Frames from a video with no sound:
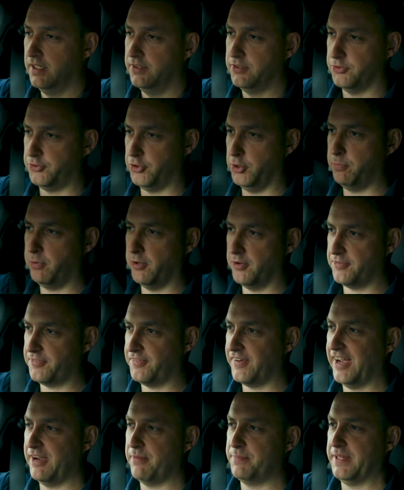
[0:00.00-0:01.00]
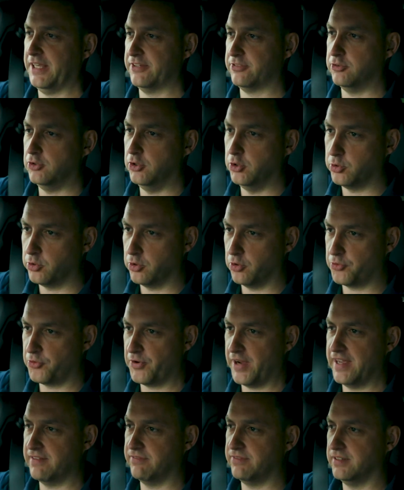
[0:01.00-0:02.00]
to 2.5. That's local
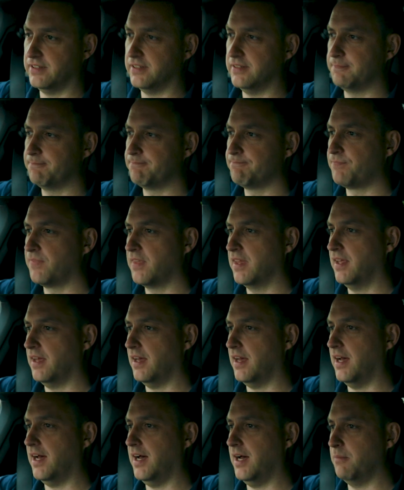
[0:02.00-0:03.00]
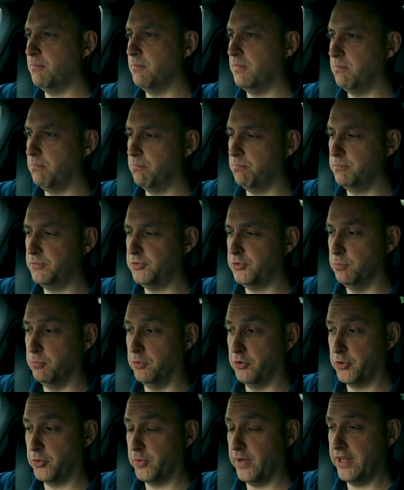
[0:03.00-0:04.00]
driving. So
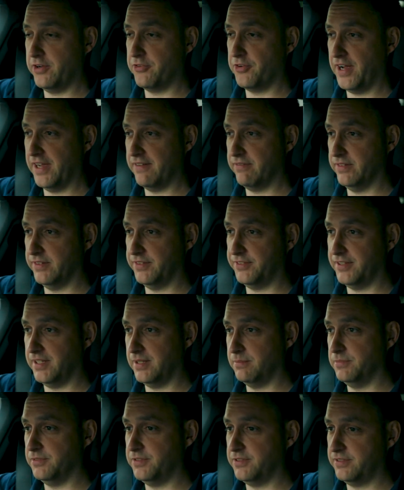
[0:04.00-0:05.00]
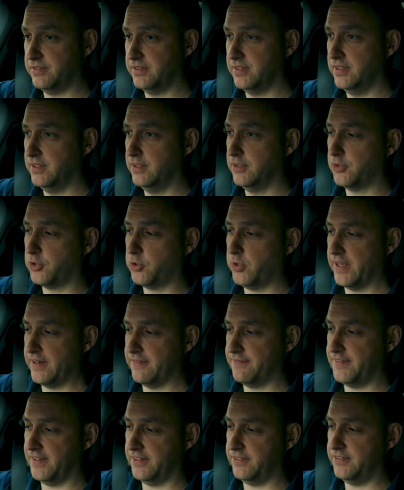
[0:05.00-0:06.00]
motorway driving seems quite
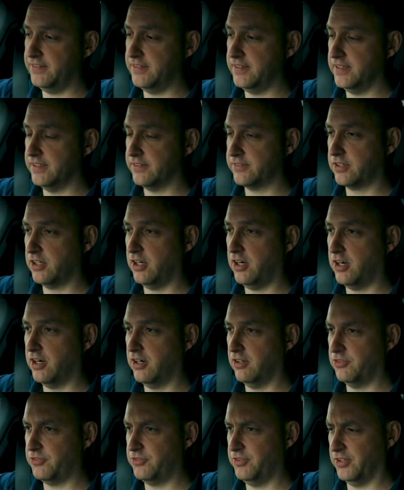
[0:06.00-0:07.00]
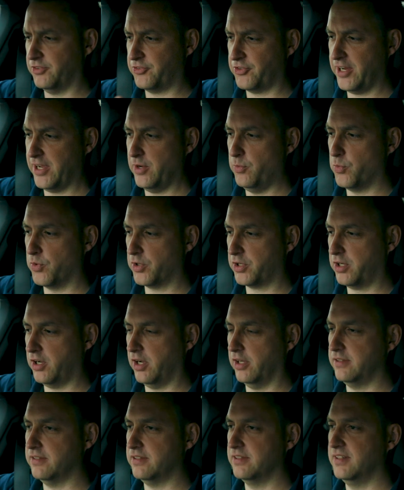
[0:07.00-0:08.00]
efficient in this car. I'll try and work
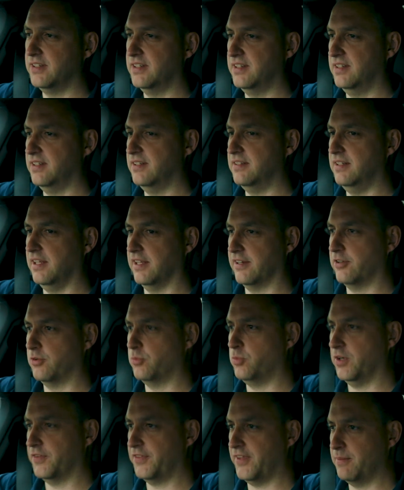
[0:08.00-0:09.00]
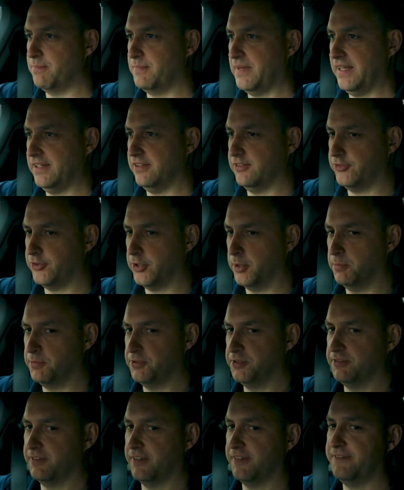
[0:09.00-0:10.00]
out later what that means in
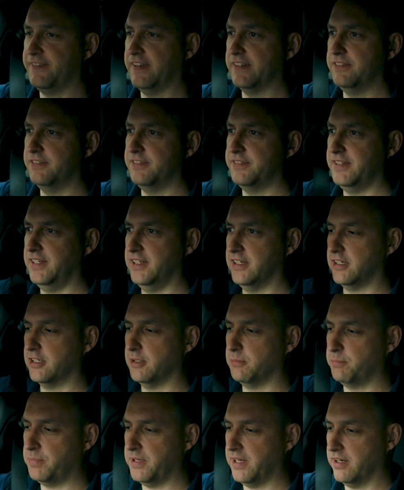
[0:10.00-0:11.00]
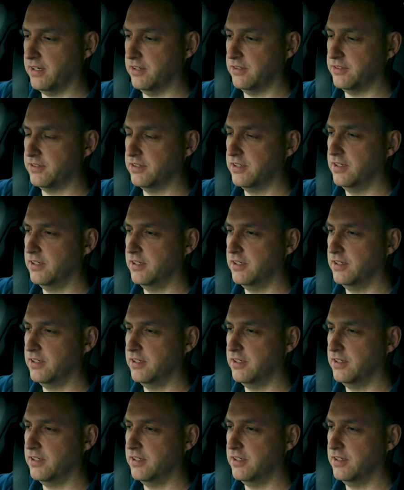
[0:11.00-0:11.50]
terms of efficiency and compared